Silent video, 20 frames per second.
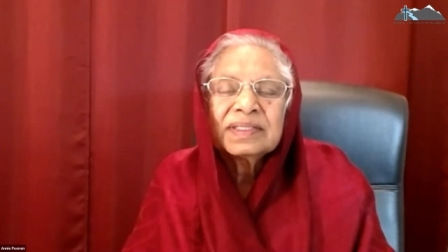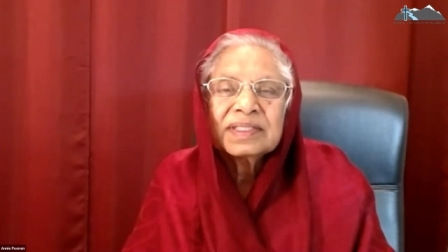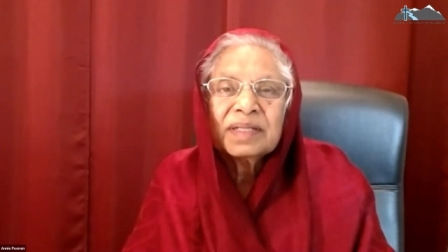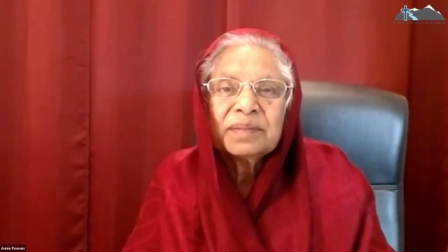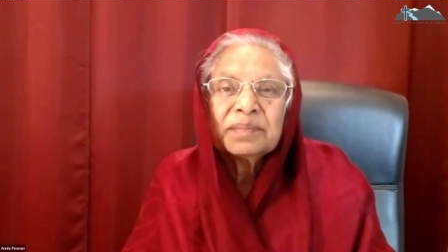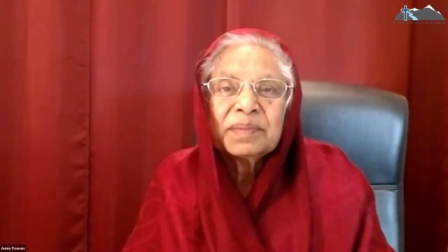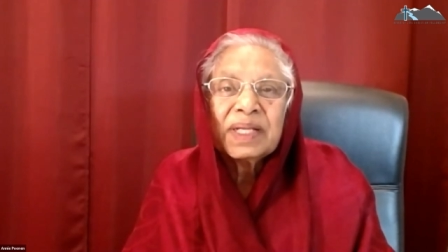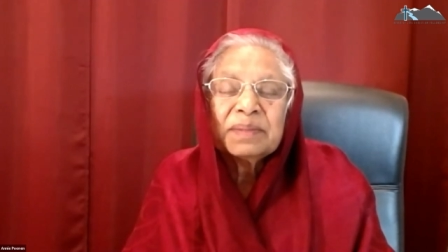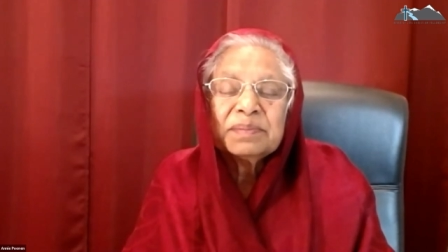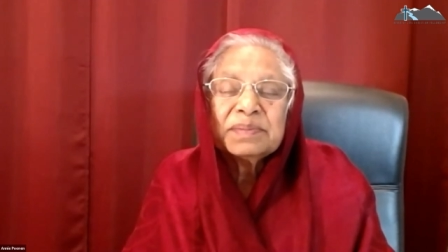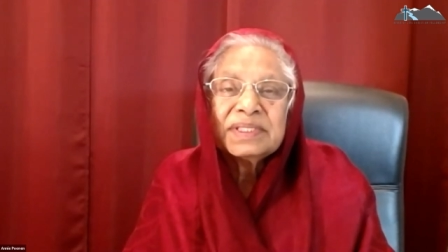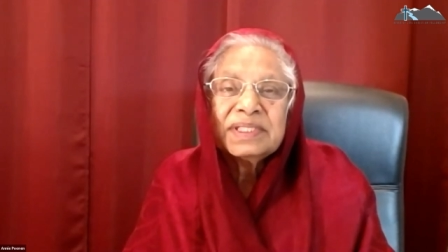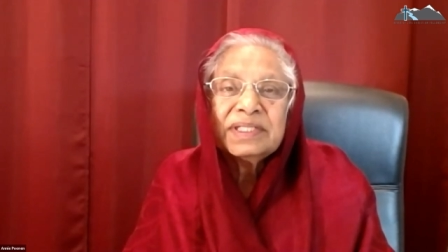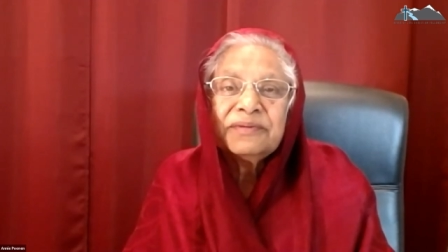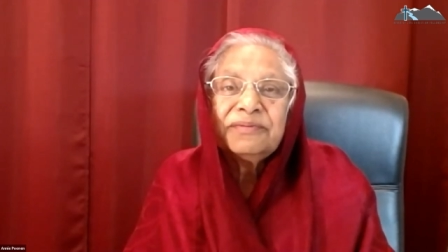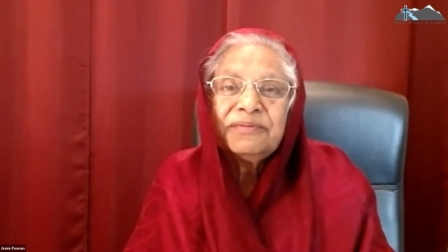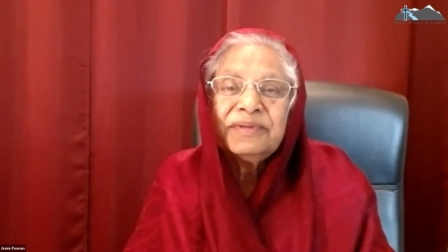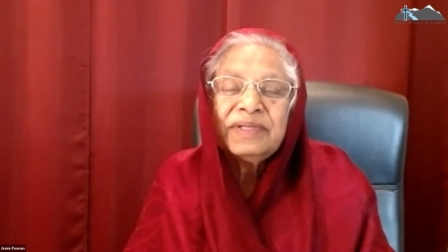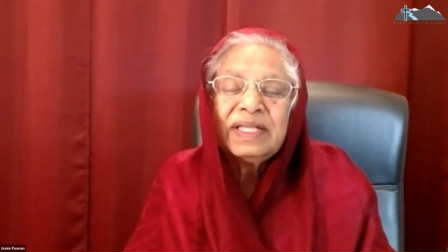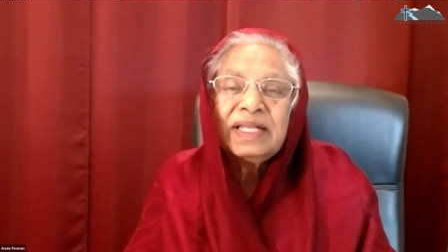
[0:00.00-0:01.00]
Sometimes
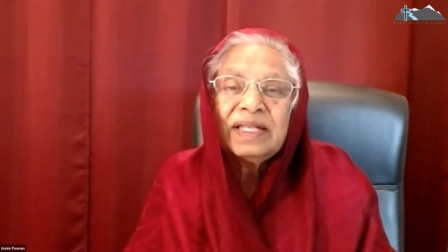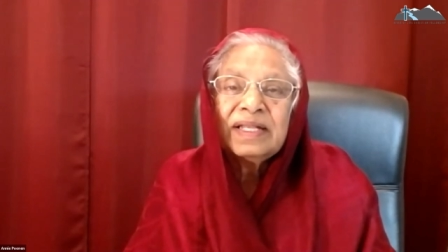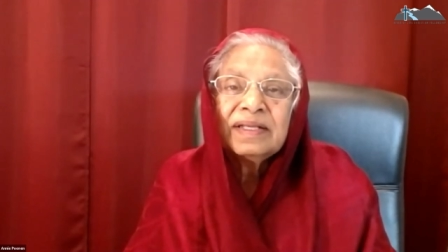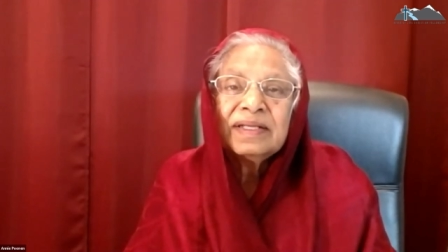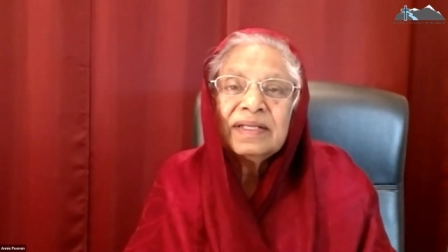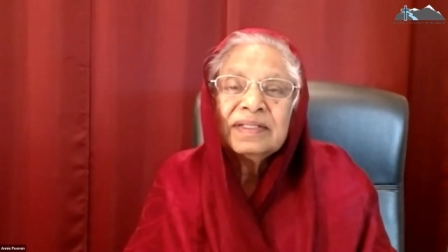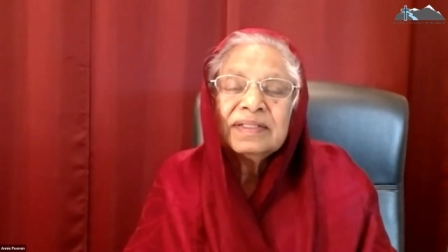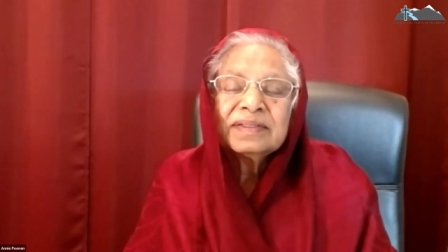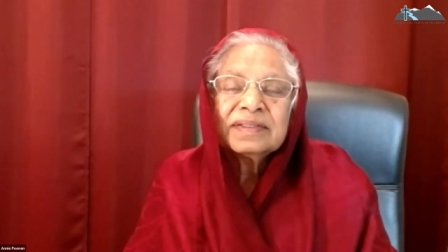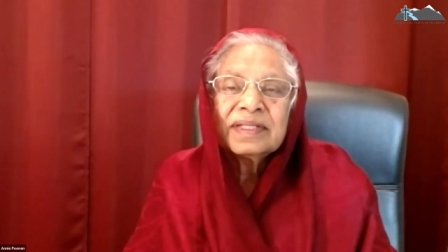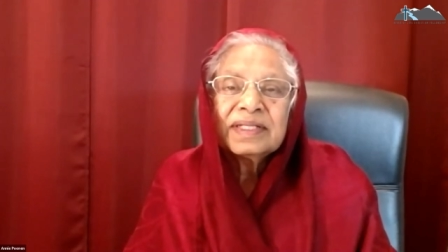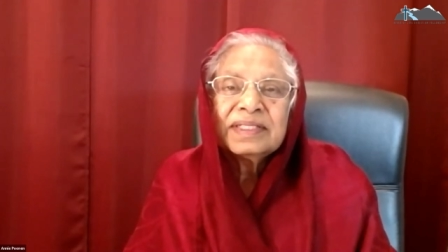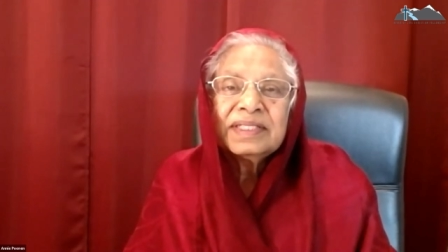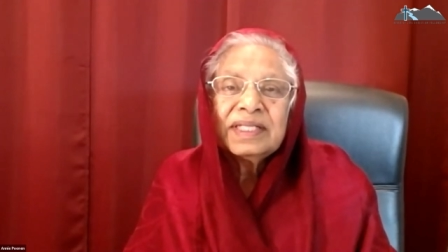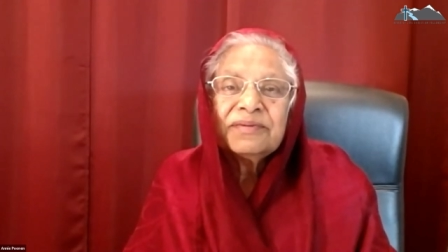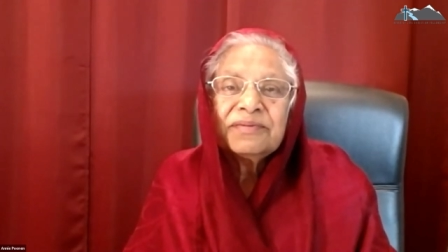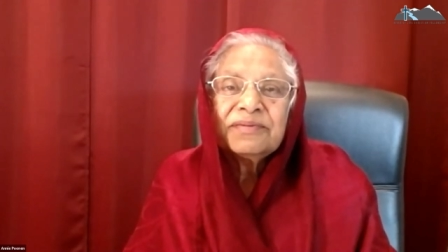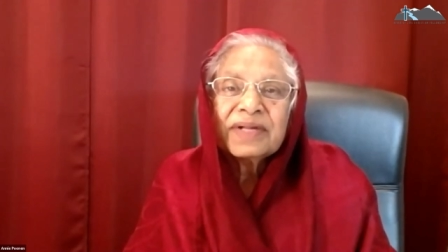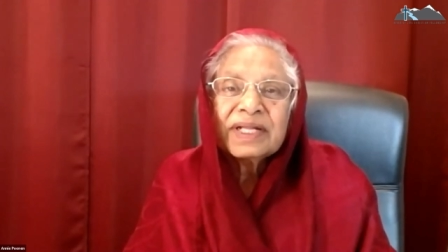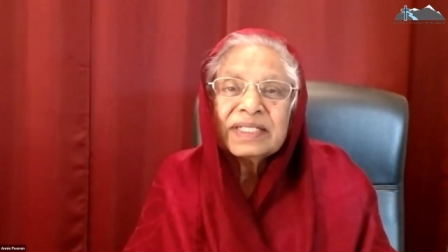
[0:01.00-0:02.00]
they feel
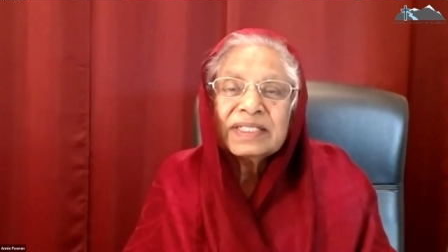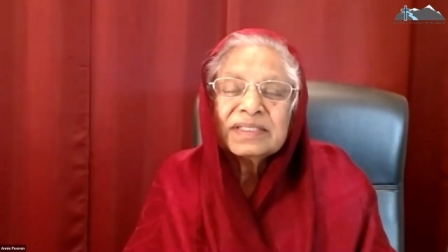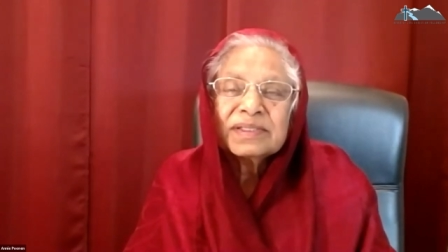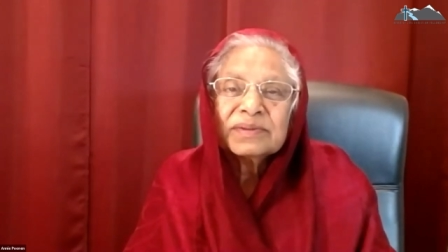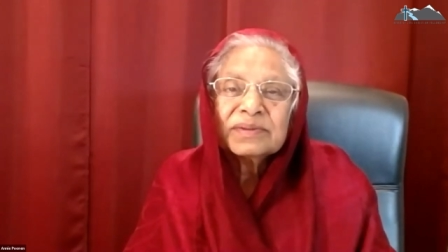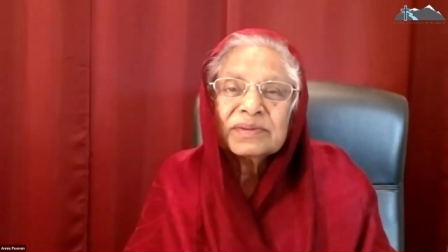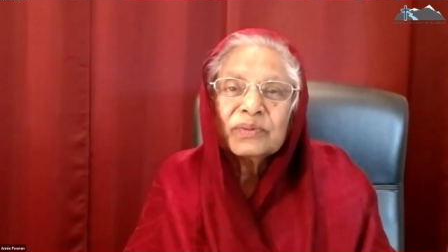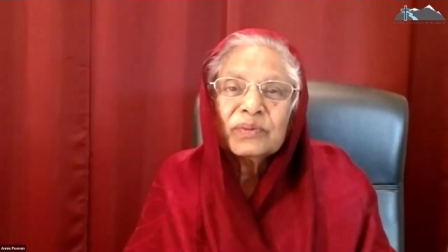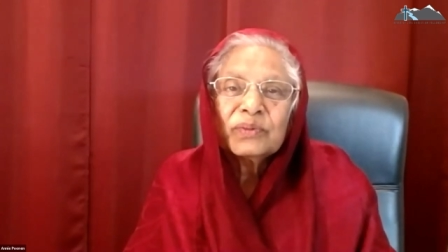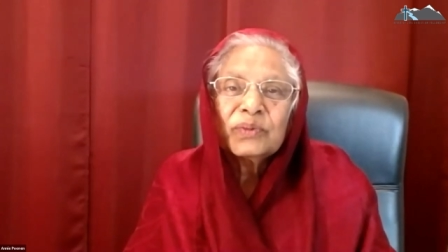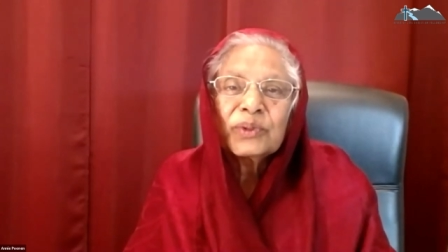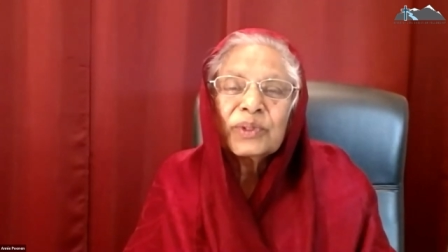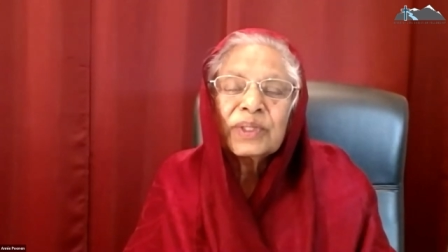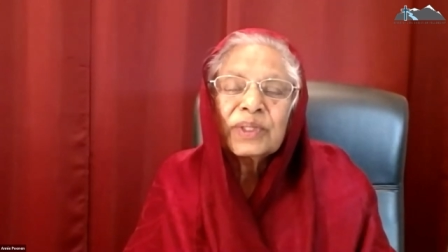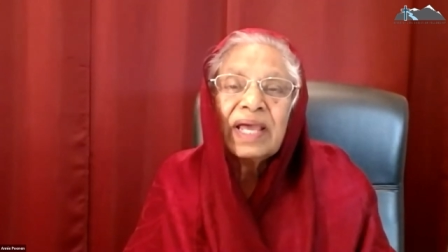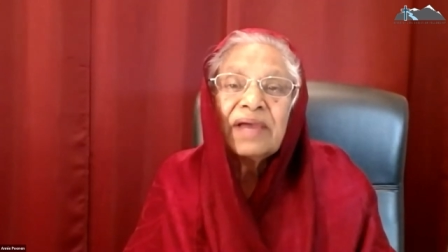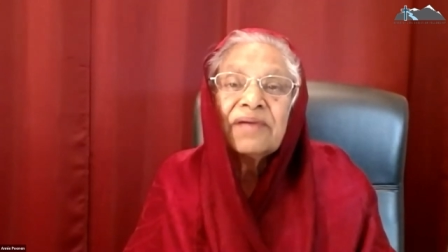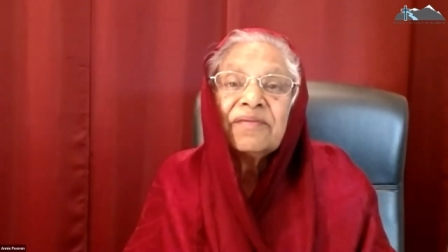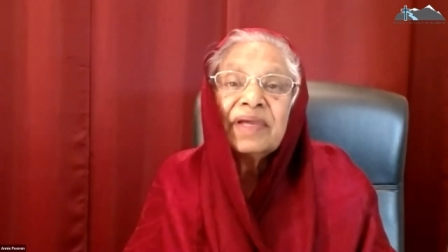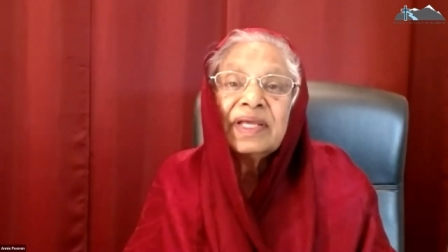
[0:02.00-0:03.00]
that their friends
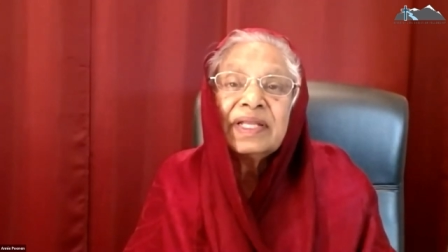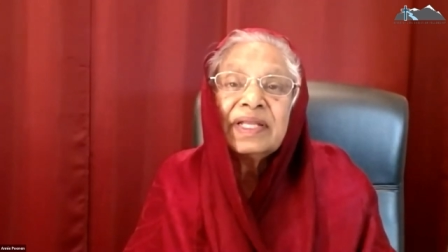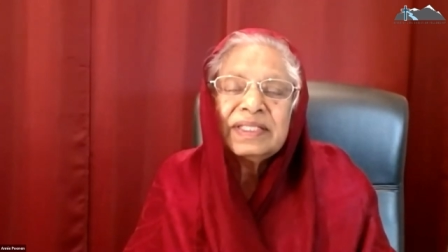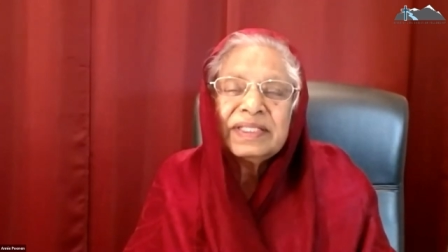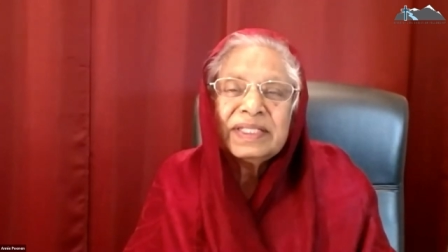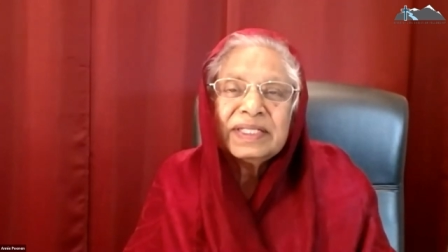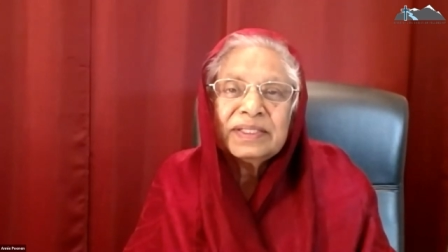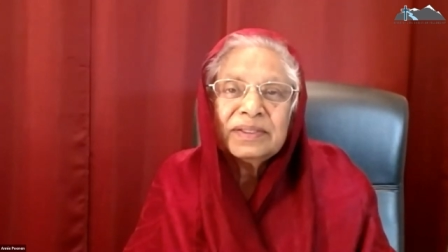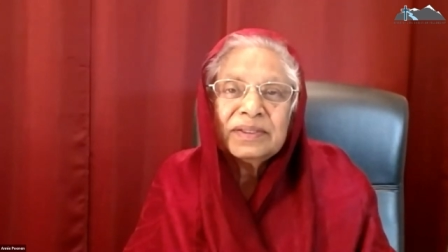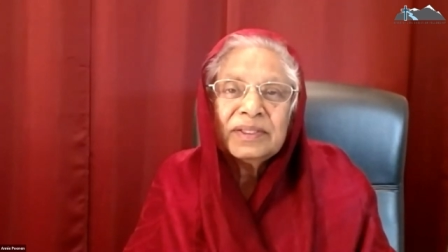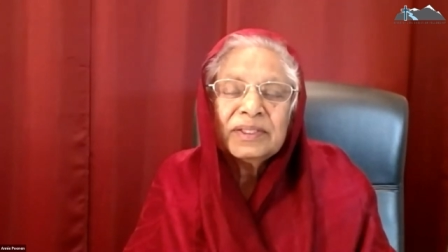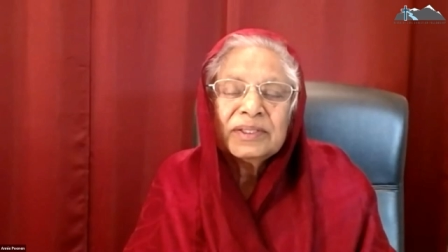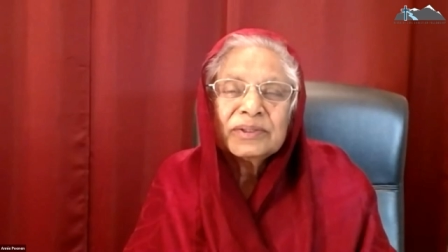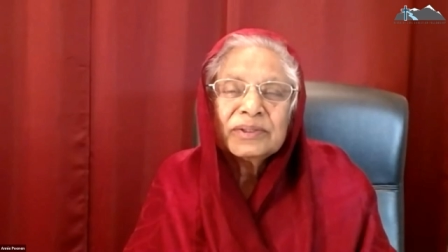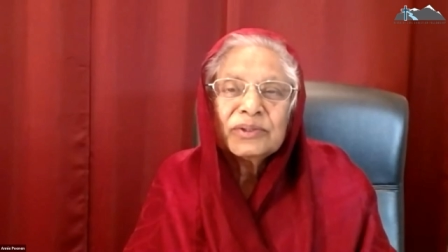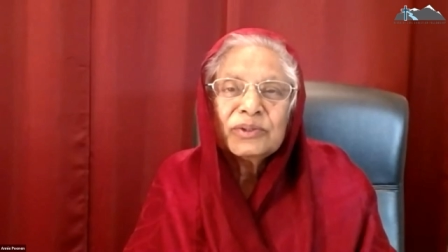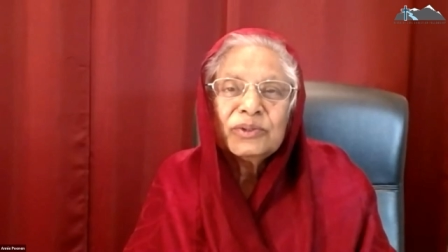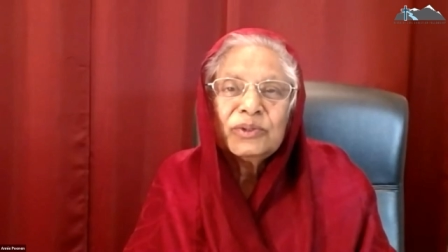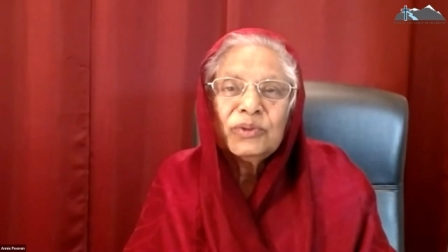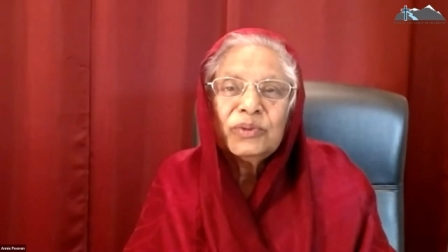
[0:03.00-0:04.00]
won't have anything
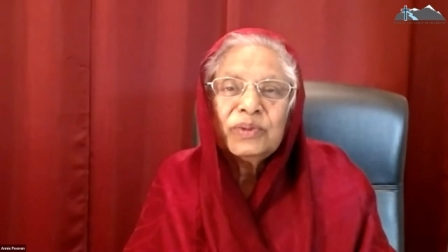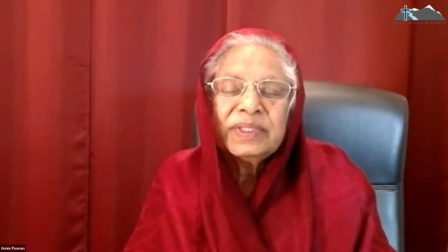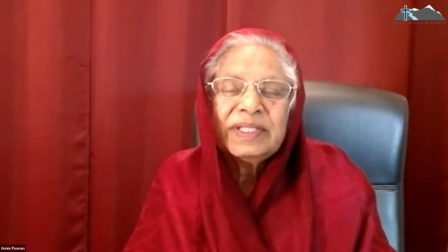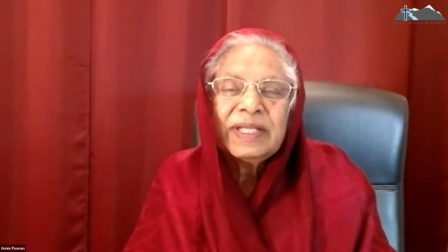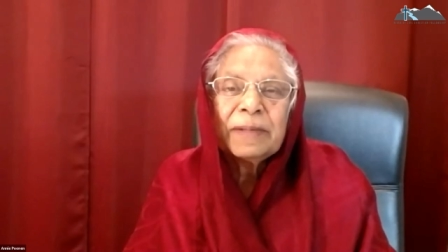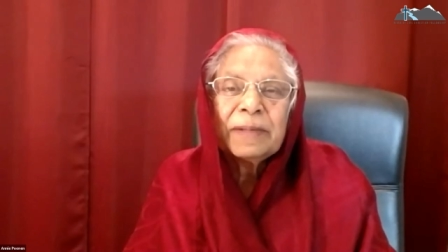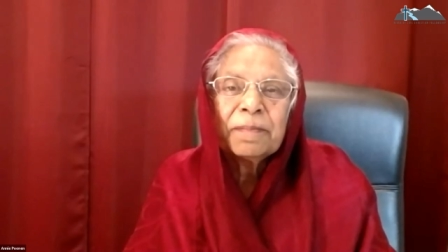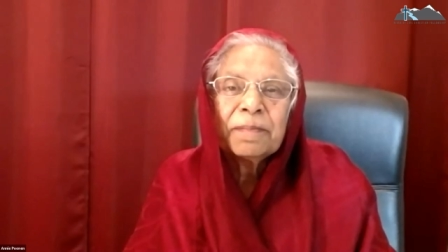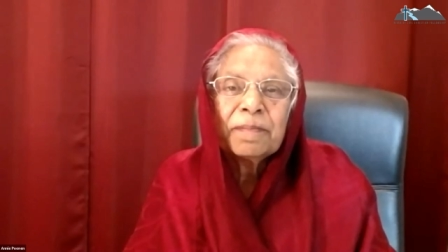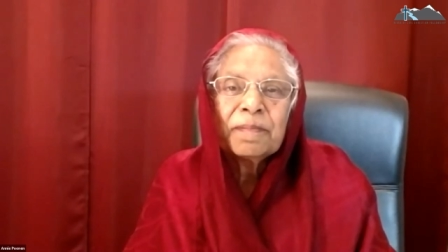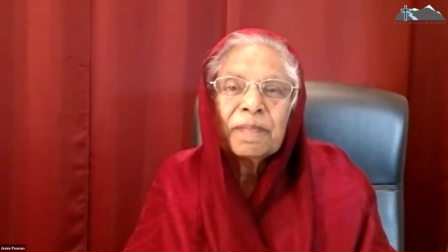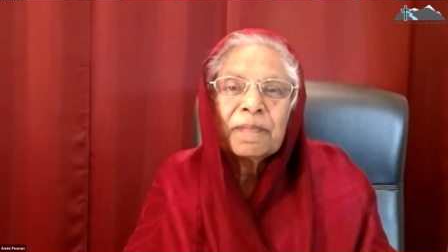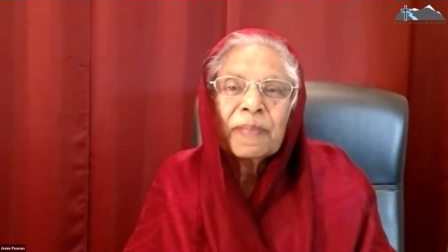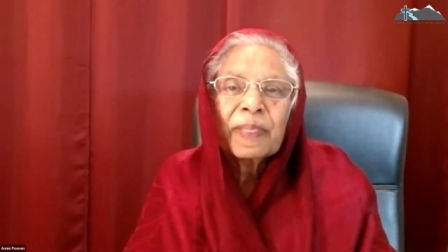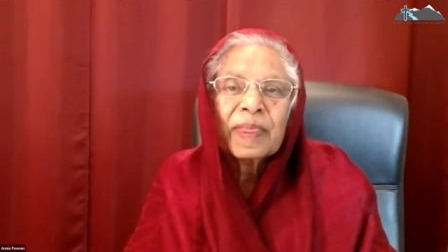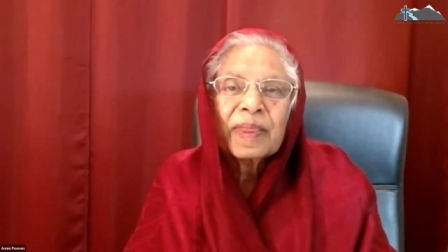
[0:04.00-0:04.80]
to do with them.